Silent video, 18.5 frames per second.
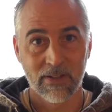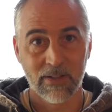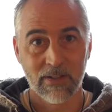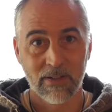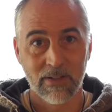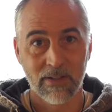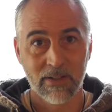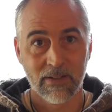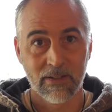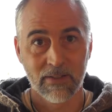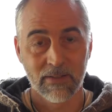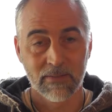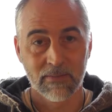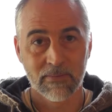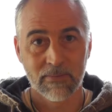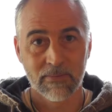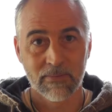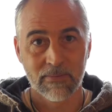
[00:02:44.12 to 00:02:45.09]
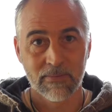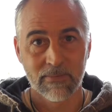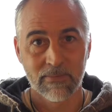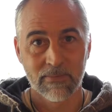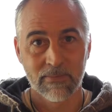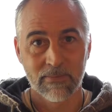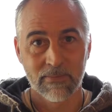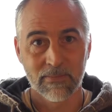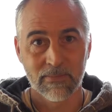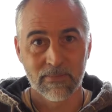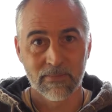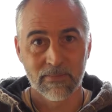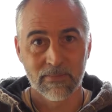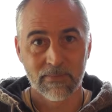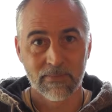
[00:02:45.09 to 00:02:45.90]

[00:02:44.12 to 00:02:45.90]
(silence)